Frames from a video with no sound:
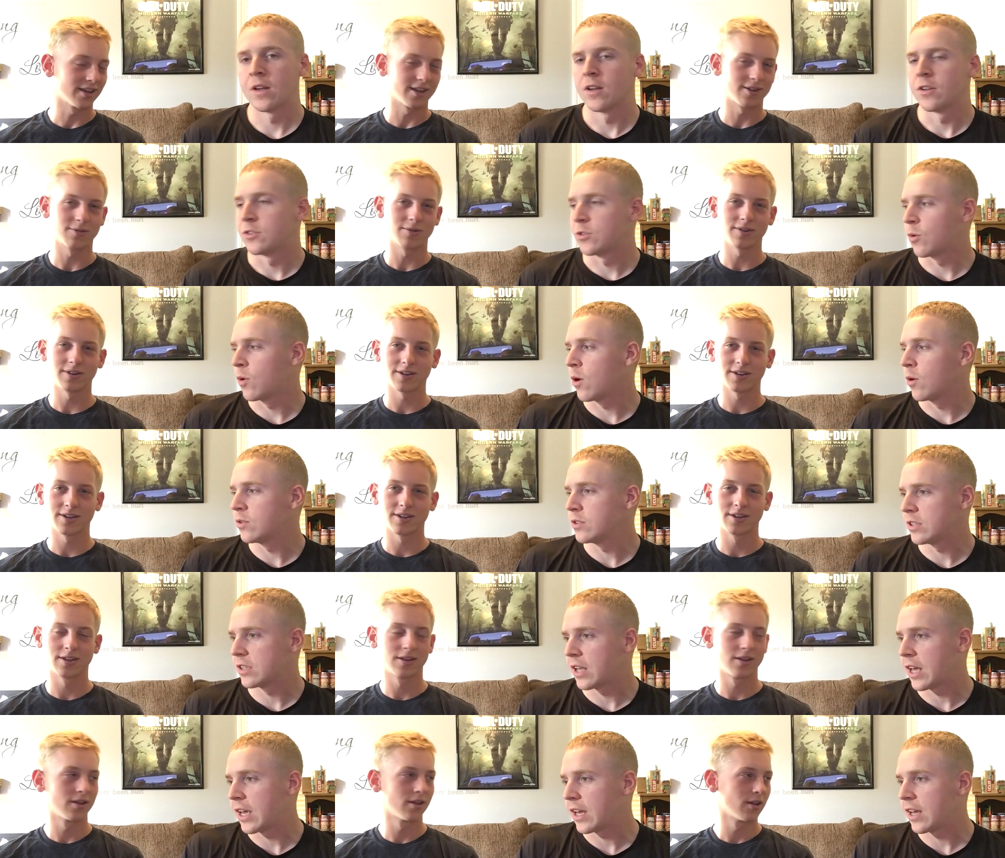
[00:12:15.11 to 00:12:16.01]
Speaker 1: So what was
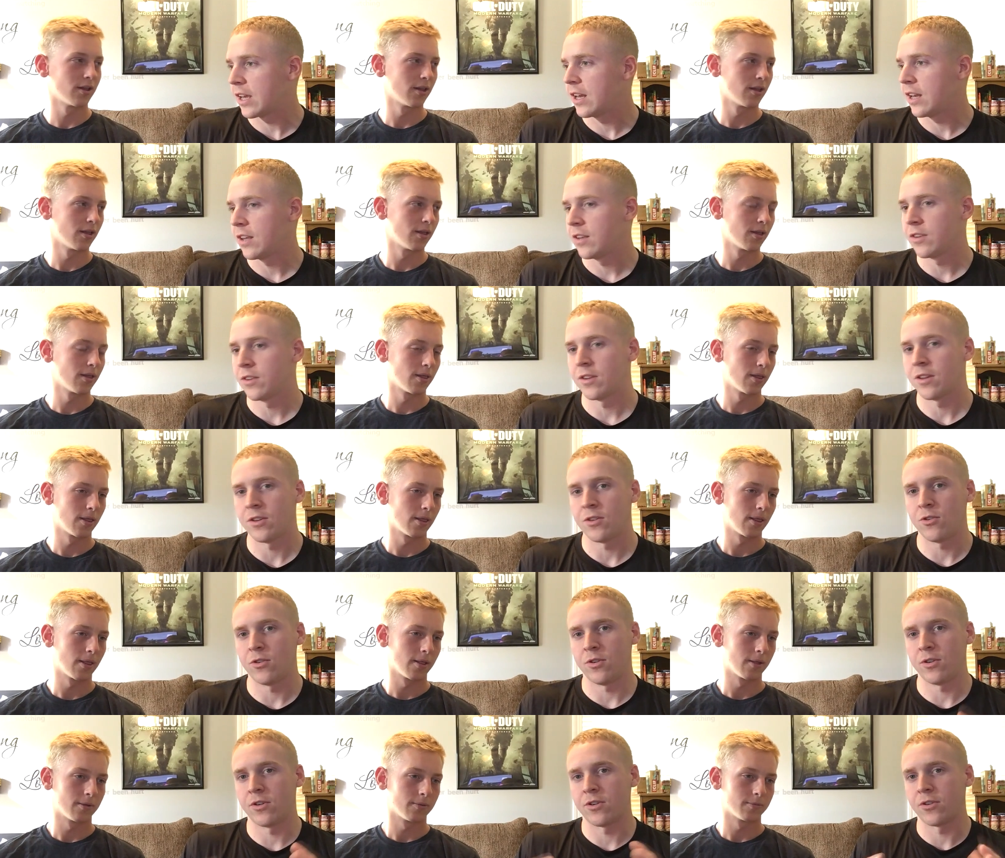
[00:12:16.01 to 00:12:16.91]
it like getting the
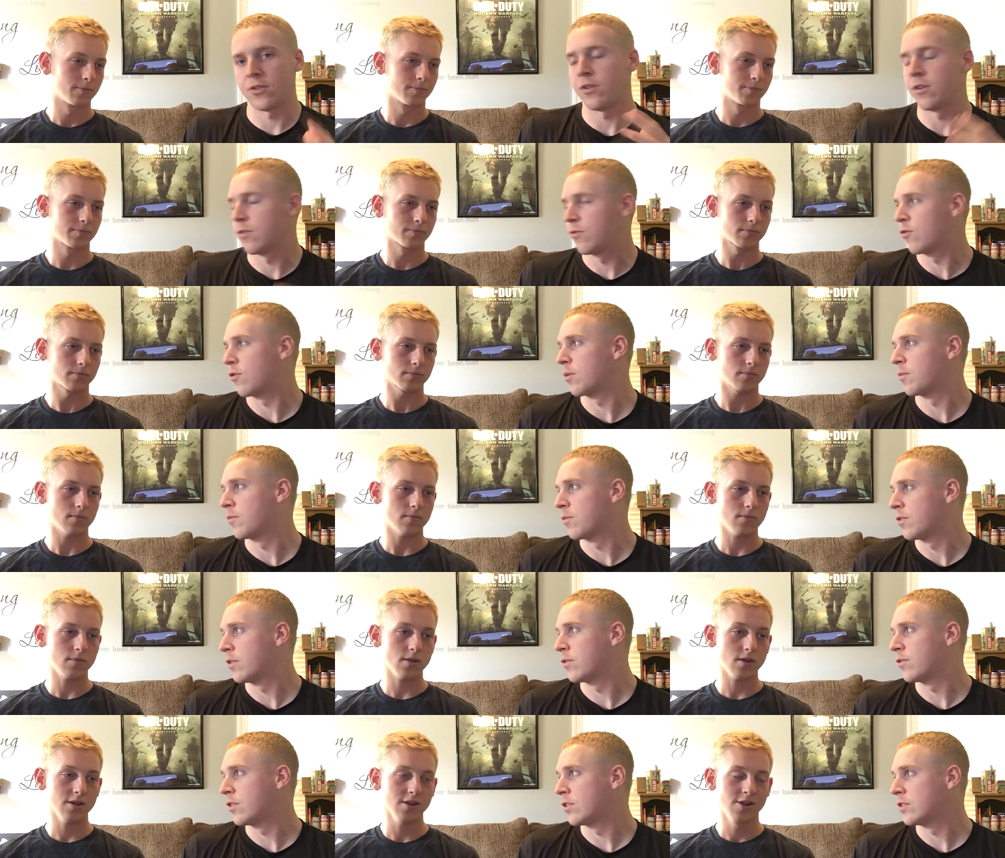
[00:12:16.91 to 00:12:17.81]
your uniform
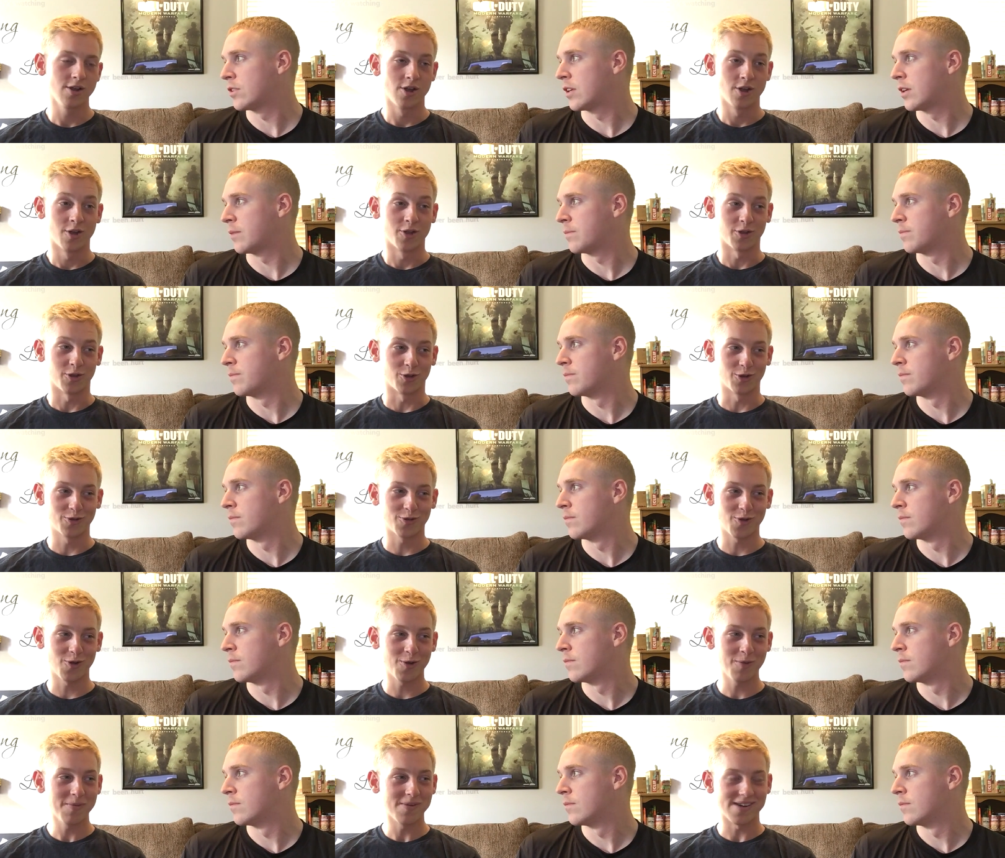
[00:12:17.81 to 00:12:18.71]
for the first time?
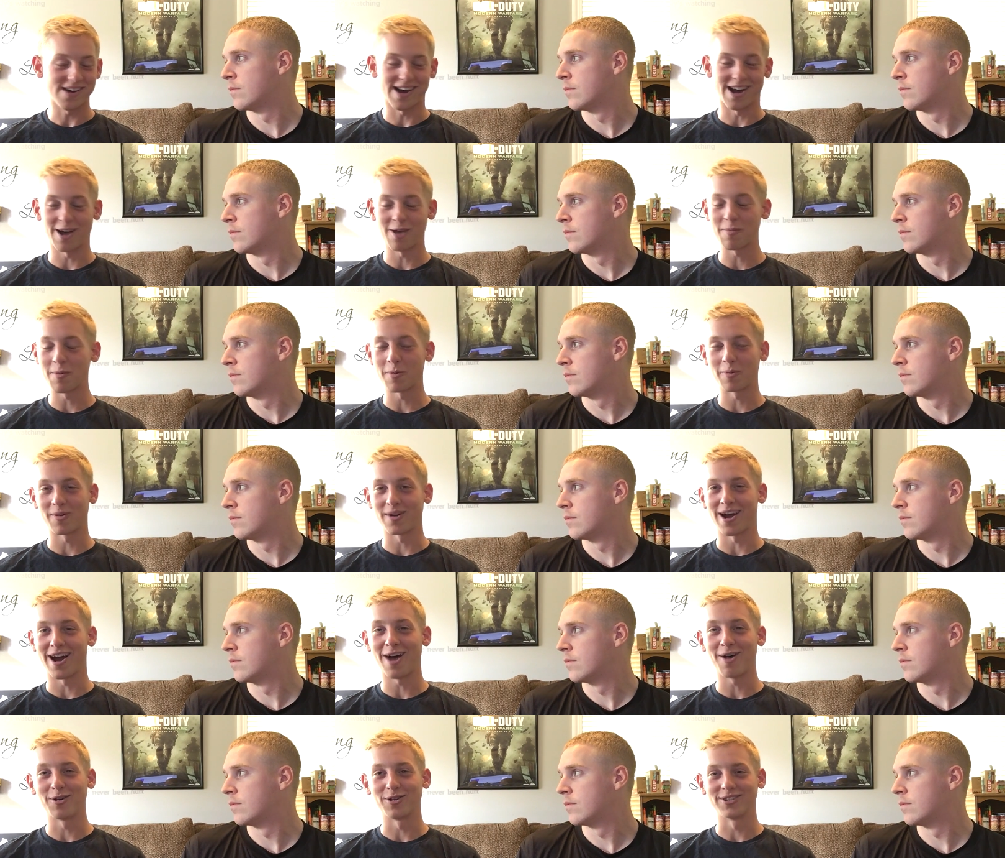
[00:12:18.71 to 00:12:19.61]
Uniform? I remember
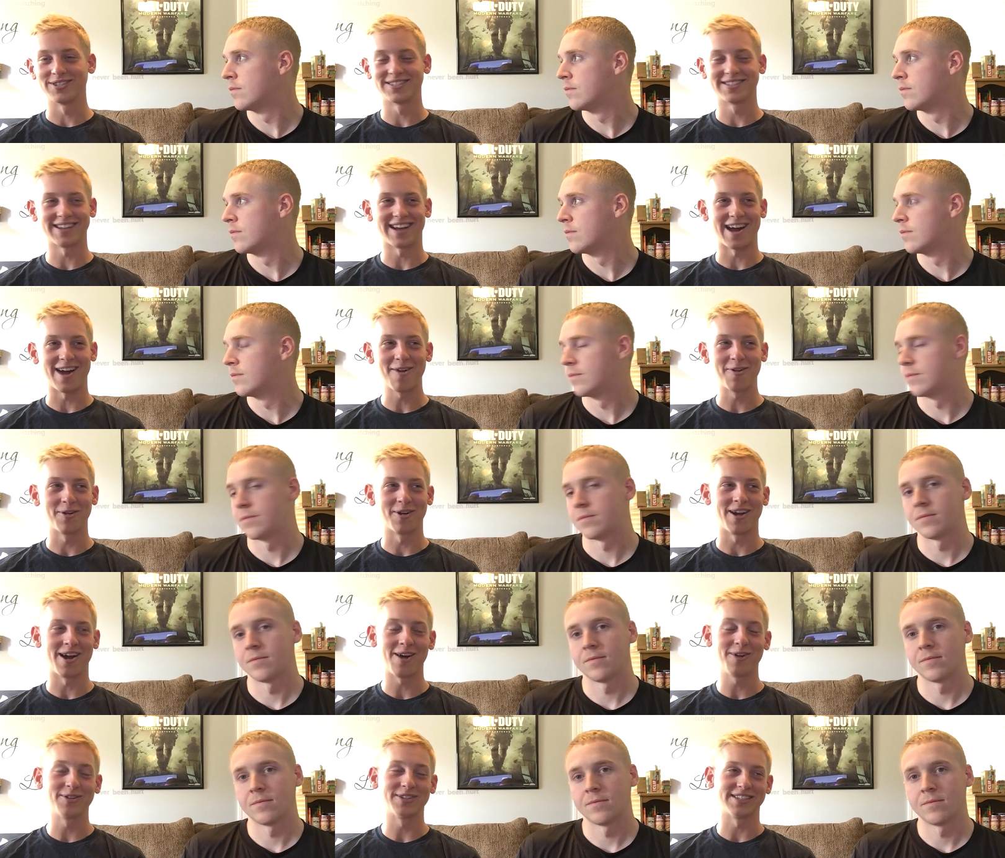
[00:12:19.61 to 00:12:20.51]
I was I don't know,
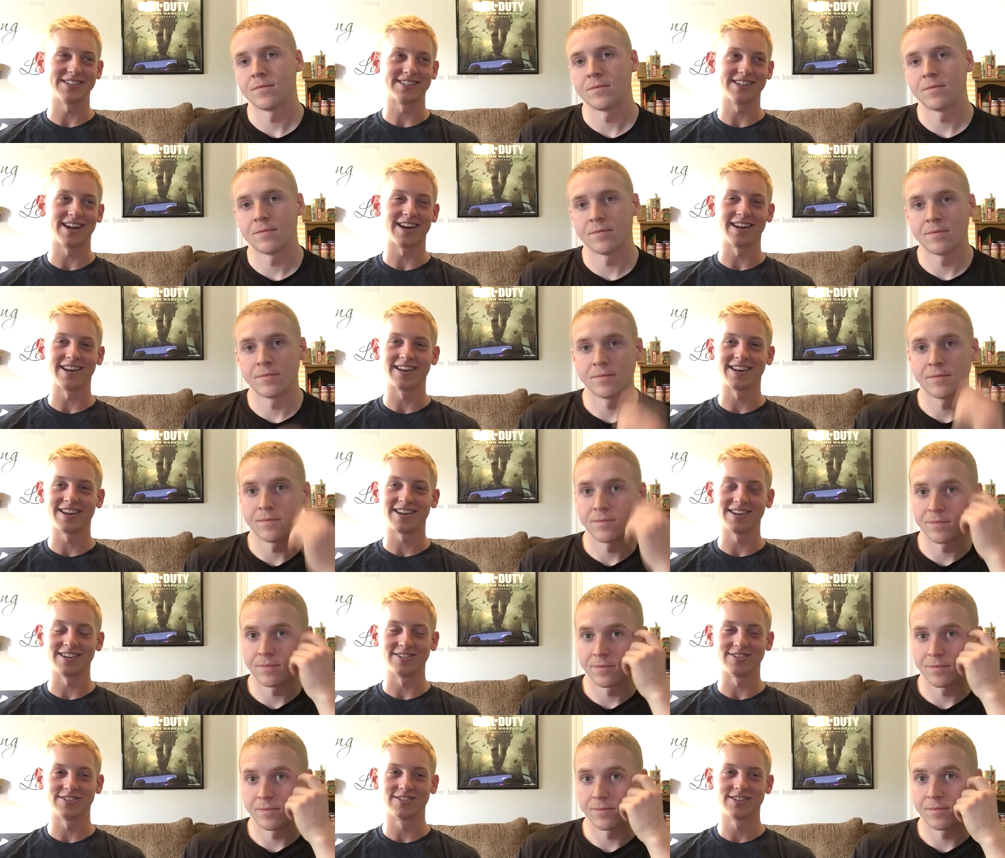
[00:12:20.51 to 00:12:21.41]
I was excited
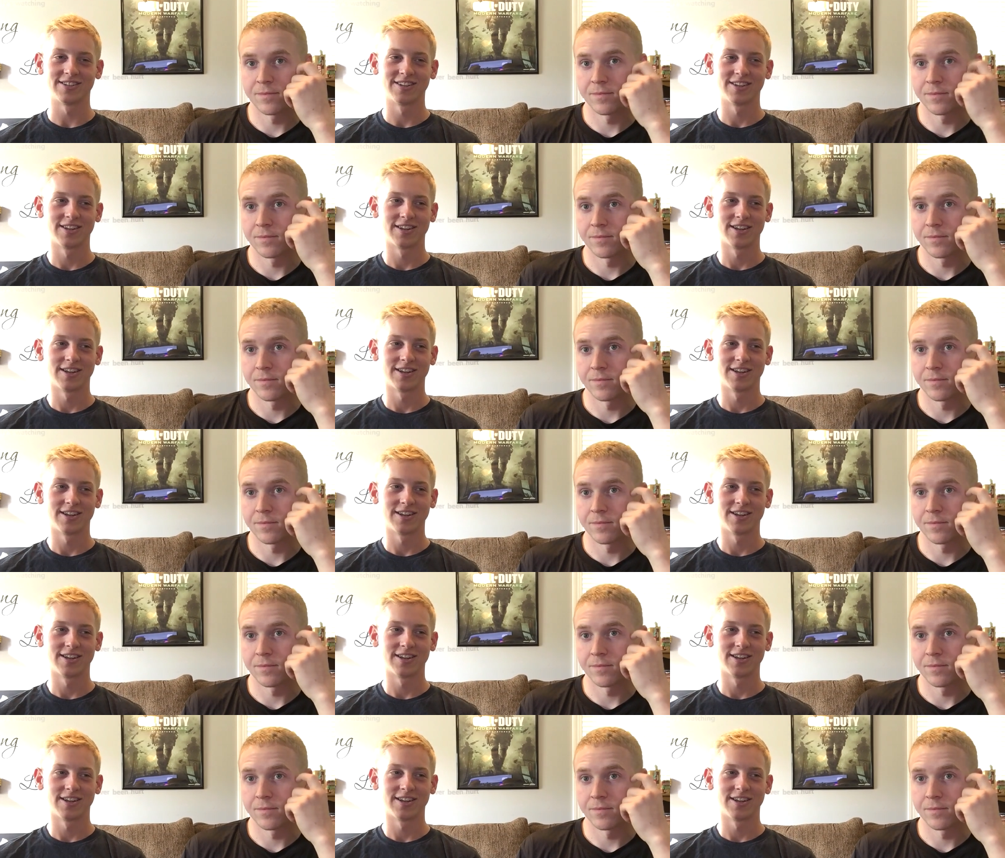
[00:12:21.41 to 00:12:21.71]
because